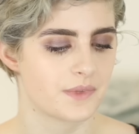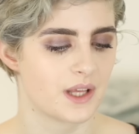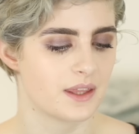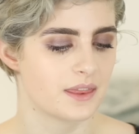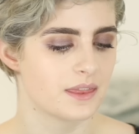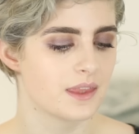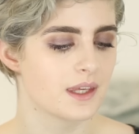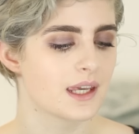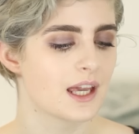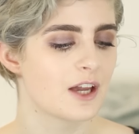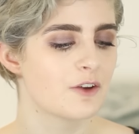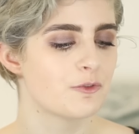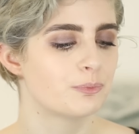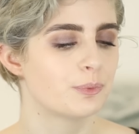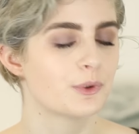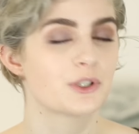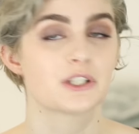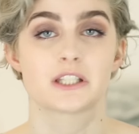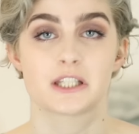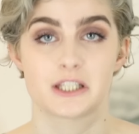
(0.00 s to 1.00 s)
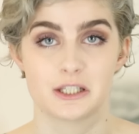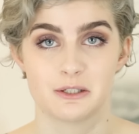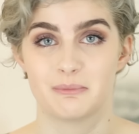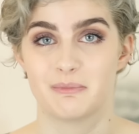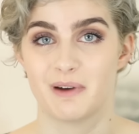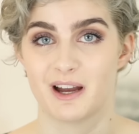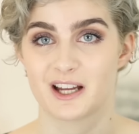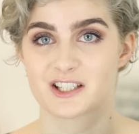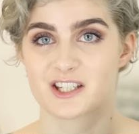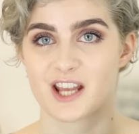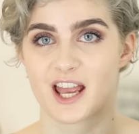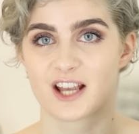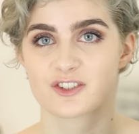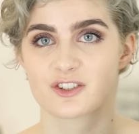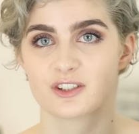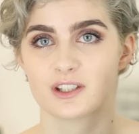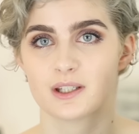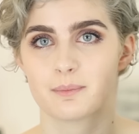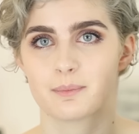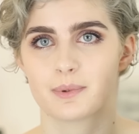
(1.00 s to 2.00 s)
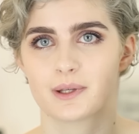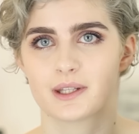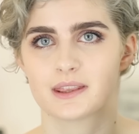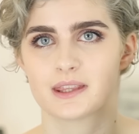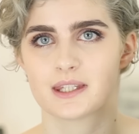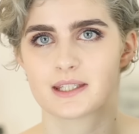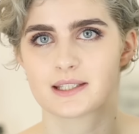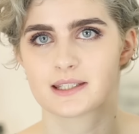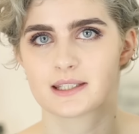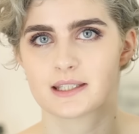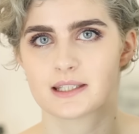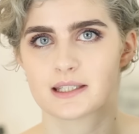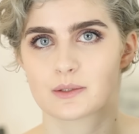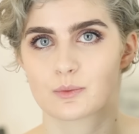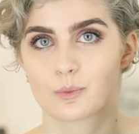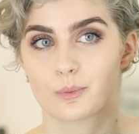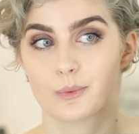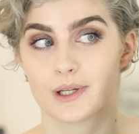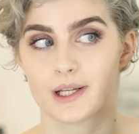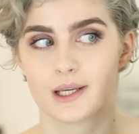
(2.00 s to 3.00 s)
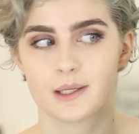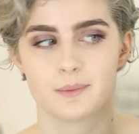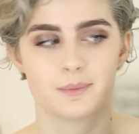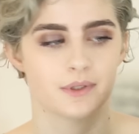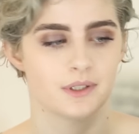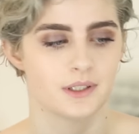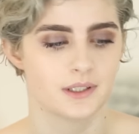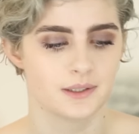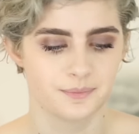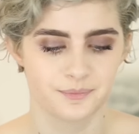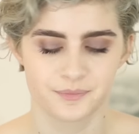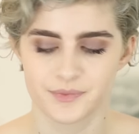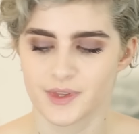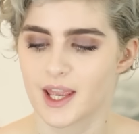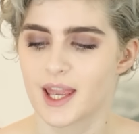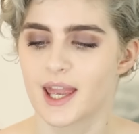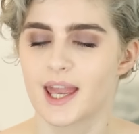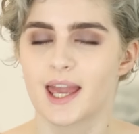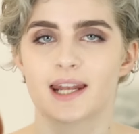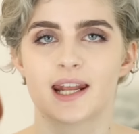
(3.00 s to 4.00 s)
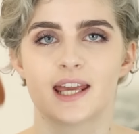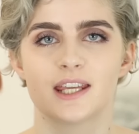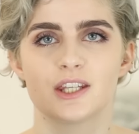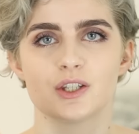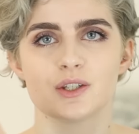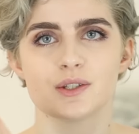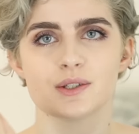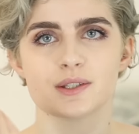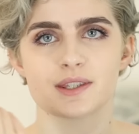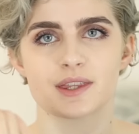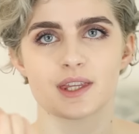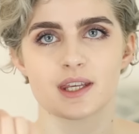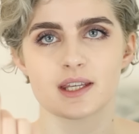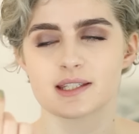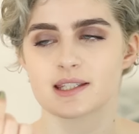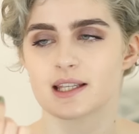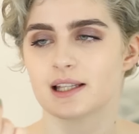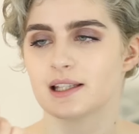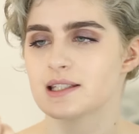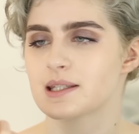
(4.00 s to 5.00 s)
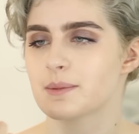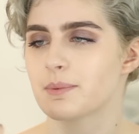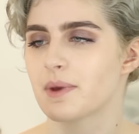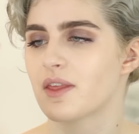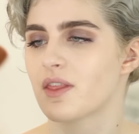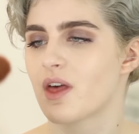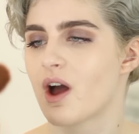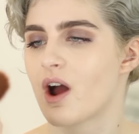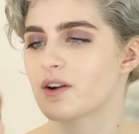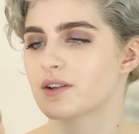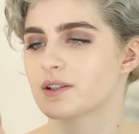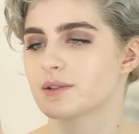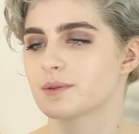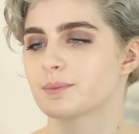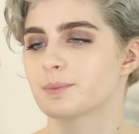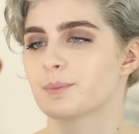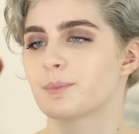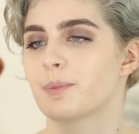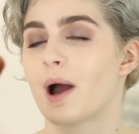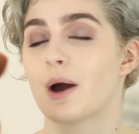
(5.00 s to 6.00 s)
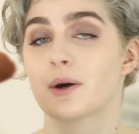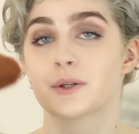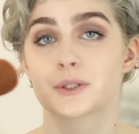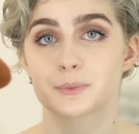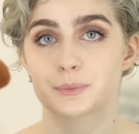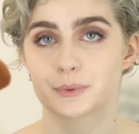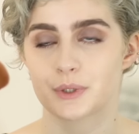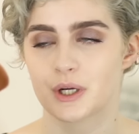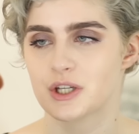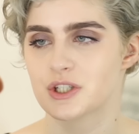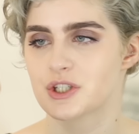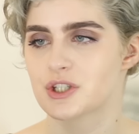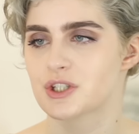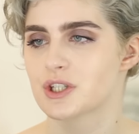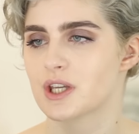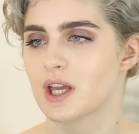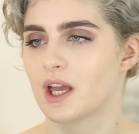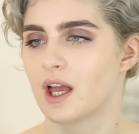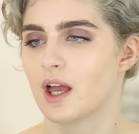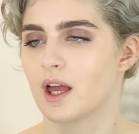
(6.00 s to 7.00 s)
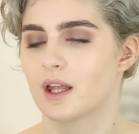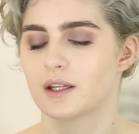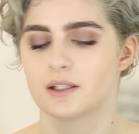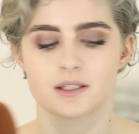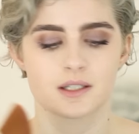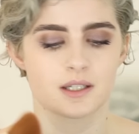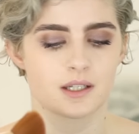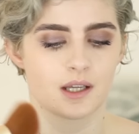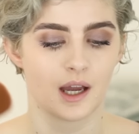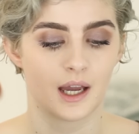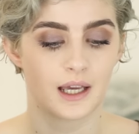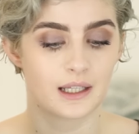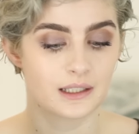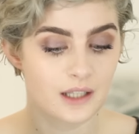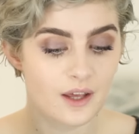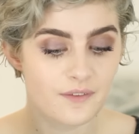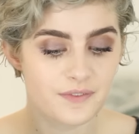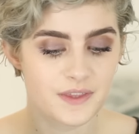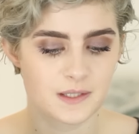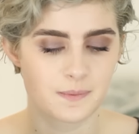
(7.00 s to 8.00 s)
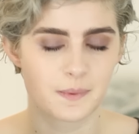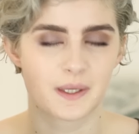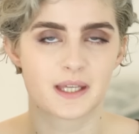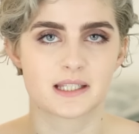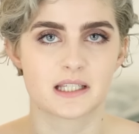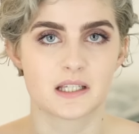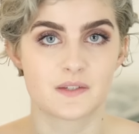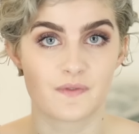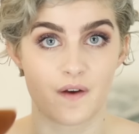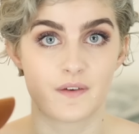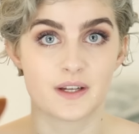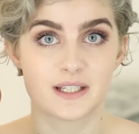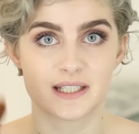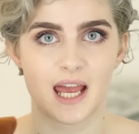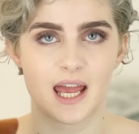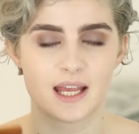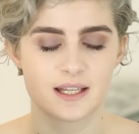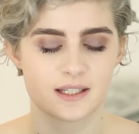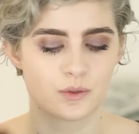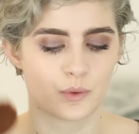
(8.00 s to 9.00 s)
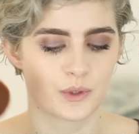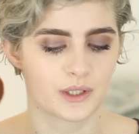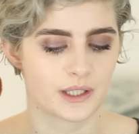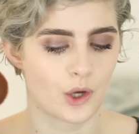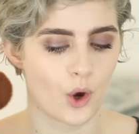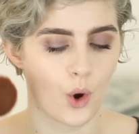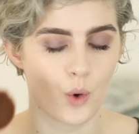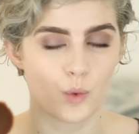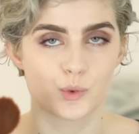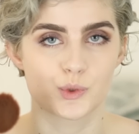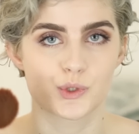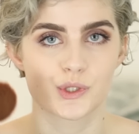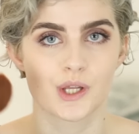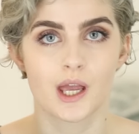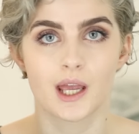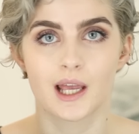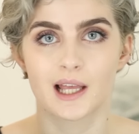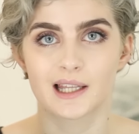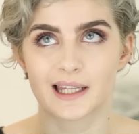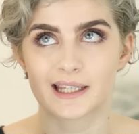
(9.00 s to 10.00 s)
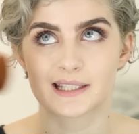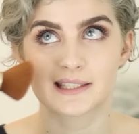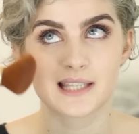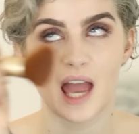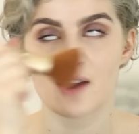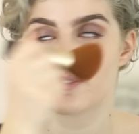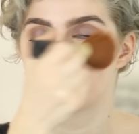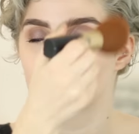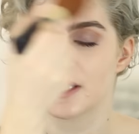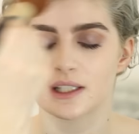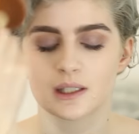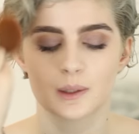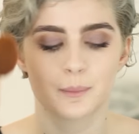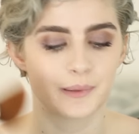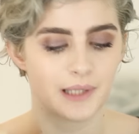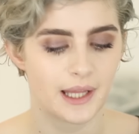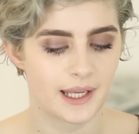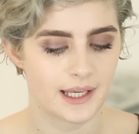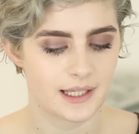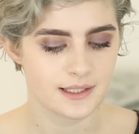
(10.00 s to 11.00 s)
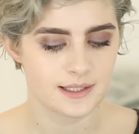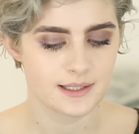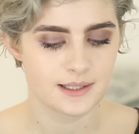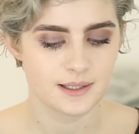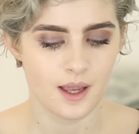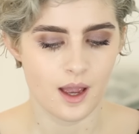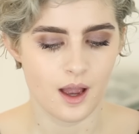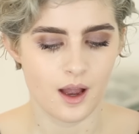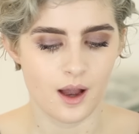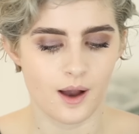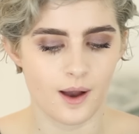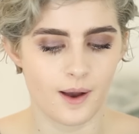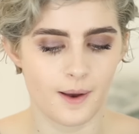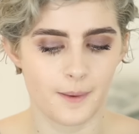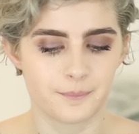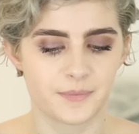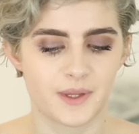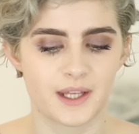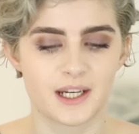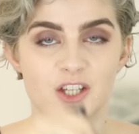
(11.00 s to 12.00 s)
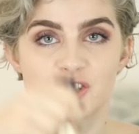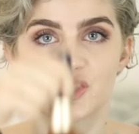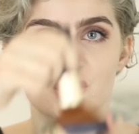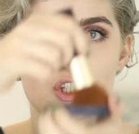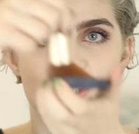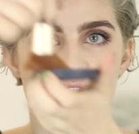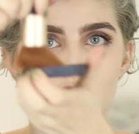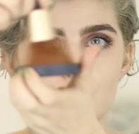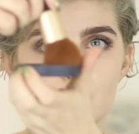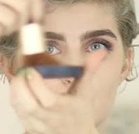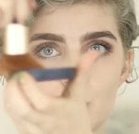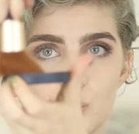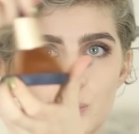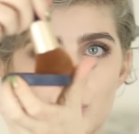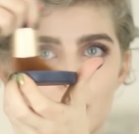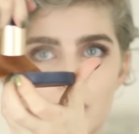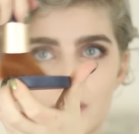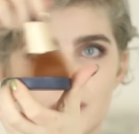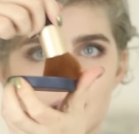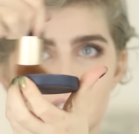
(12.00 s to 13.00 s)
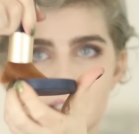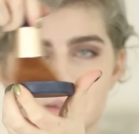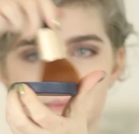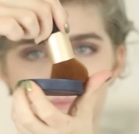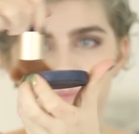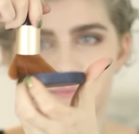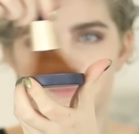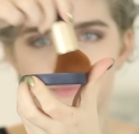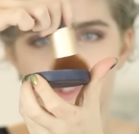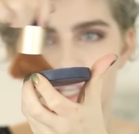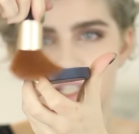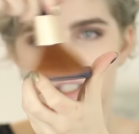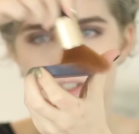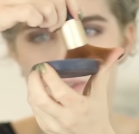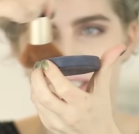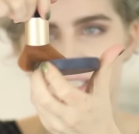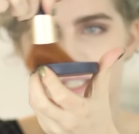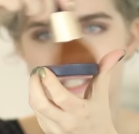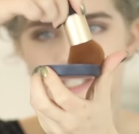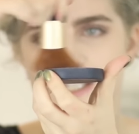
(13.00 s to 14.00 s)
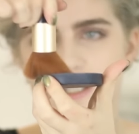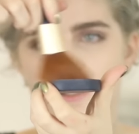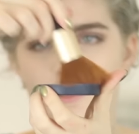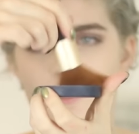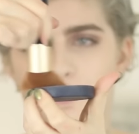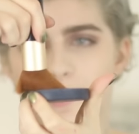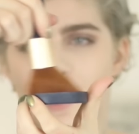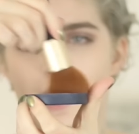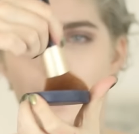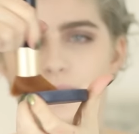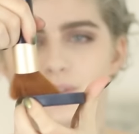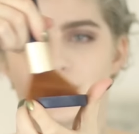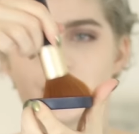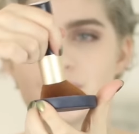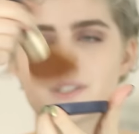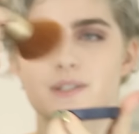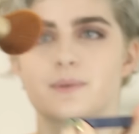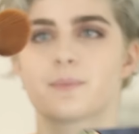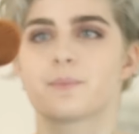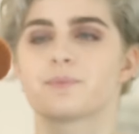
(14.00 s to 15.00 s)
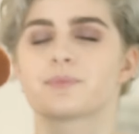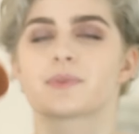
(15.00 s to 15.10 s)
I think I've put too much actually, but this is what I put. And I use this Elizabeth Arden powder brush, and I love this because it's very dense, so it goes like to every little place, and I just swirl it and you can see all the powders.